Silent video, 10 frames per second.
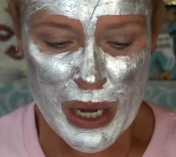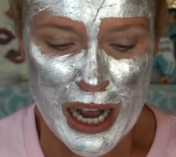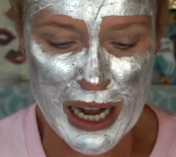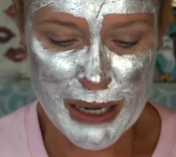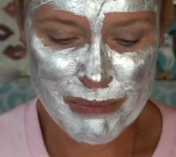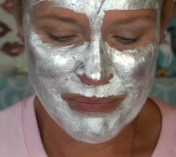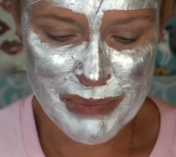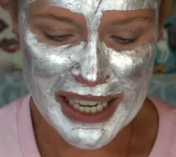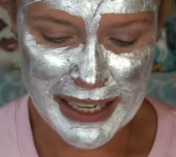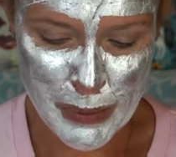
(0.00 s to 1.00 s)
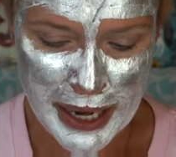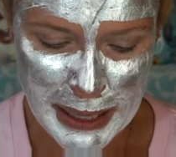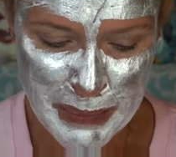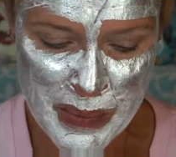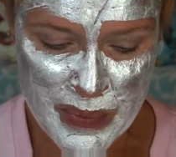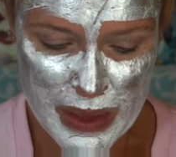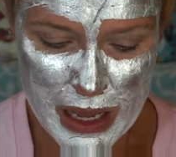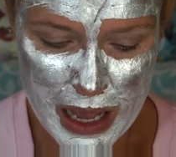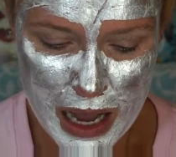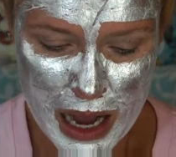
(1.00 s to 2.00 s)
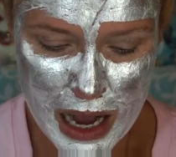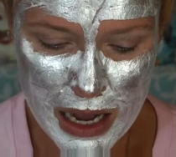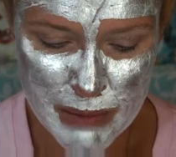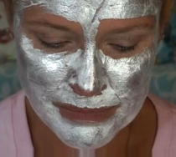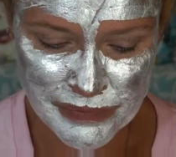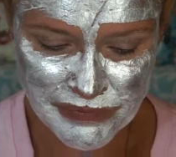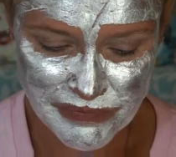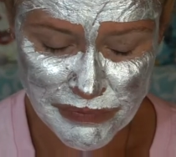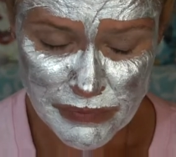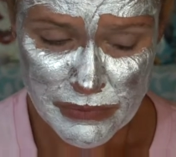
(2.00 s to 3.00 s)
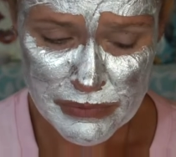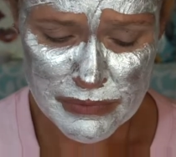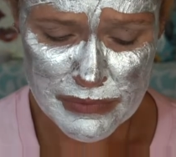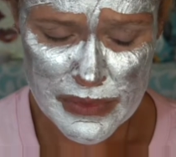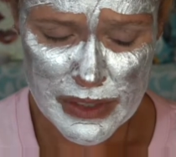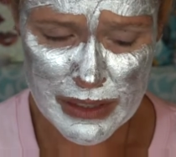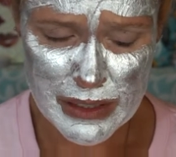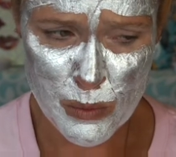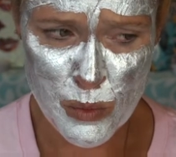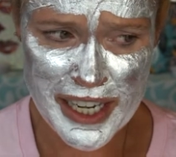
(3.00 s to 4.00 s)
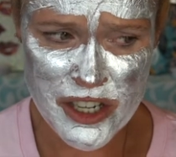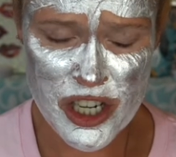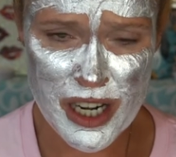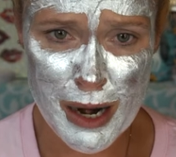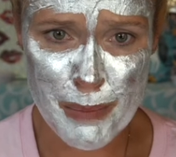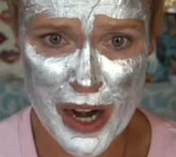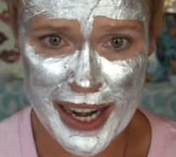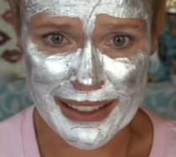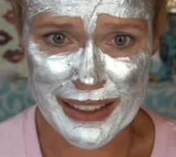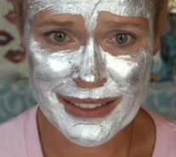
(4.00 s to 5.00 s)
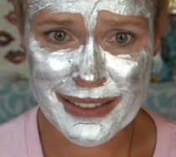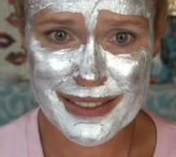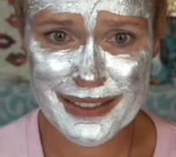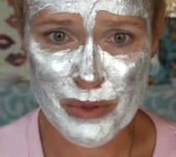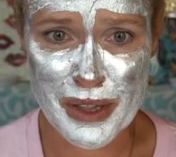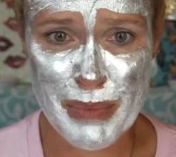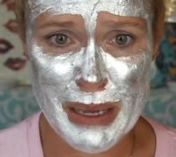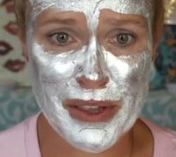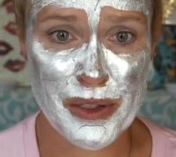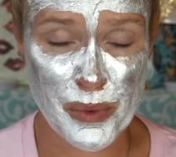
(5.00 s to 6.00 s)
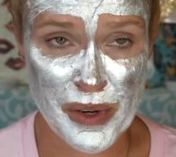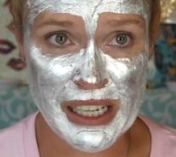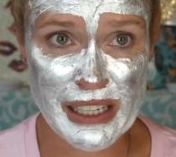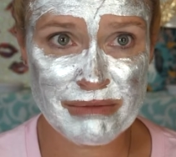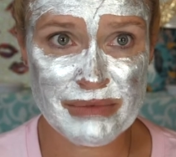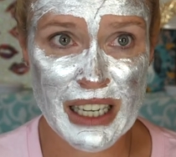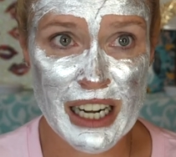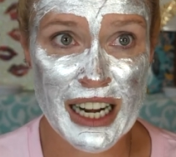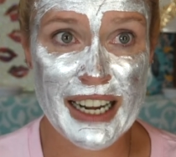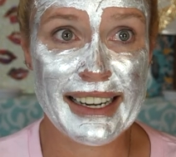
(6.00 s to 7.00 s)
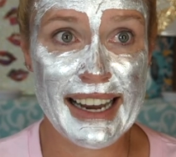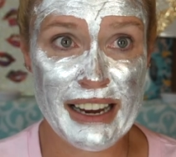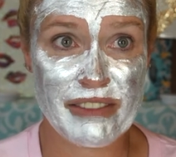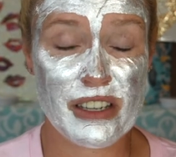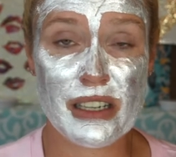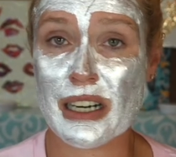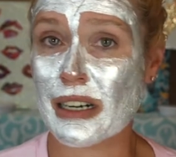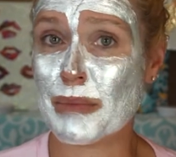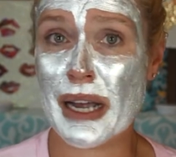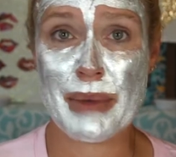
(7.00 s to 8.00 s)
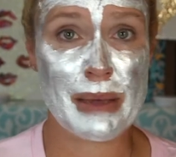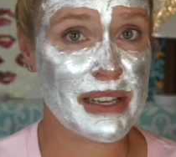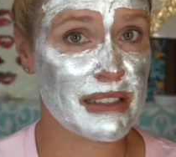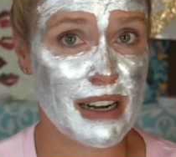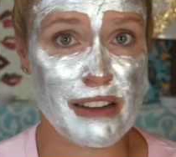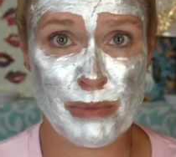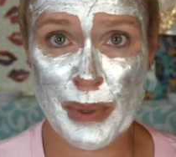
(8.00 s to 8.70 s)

Um, but anyway, um, when she got pregnant with baby three, I gave her a ton of my baby stuff